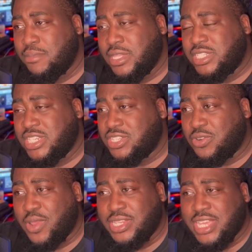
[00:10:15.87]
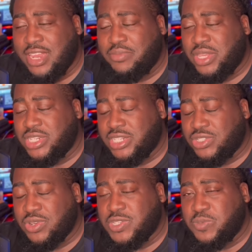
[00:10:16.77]
It's just a great time to be a
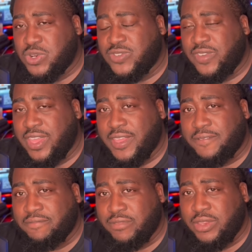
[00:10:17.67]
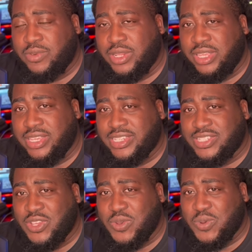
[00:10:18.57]
Detroit sports fan. It really is.
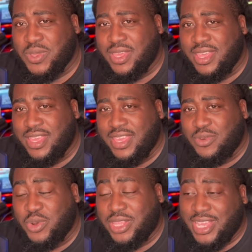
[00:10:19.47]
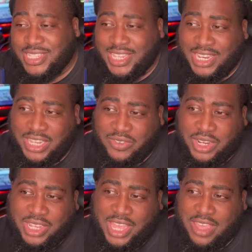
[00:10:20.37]
So with that said, leave it
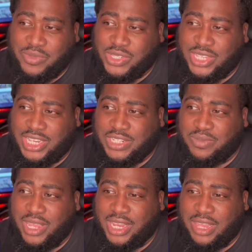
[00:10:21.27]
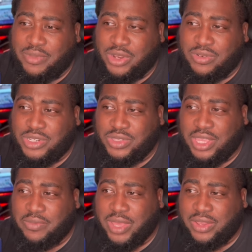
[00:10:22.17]
in the comment section, man. Let me know what you
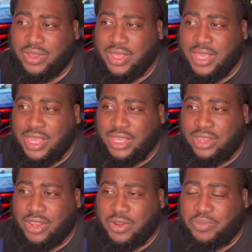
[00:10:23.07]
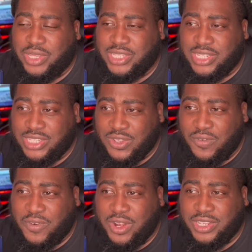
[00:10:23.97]
think about, you know, the Pistons so
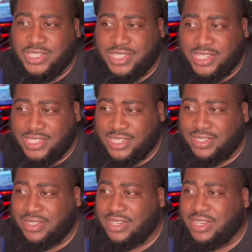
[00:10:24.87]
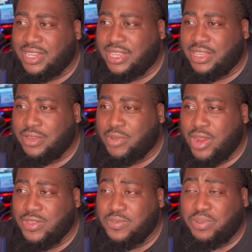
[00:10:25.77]
far this season.
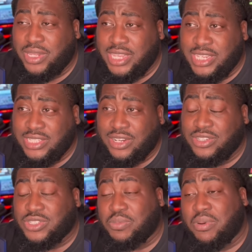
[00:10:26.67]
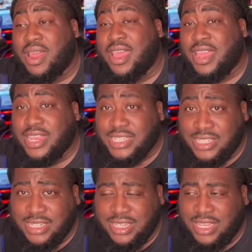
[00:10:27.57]
Are you pleased? Are you surprised?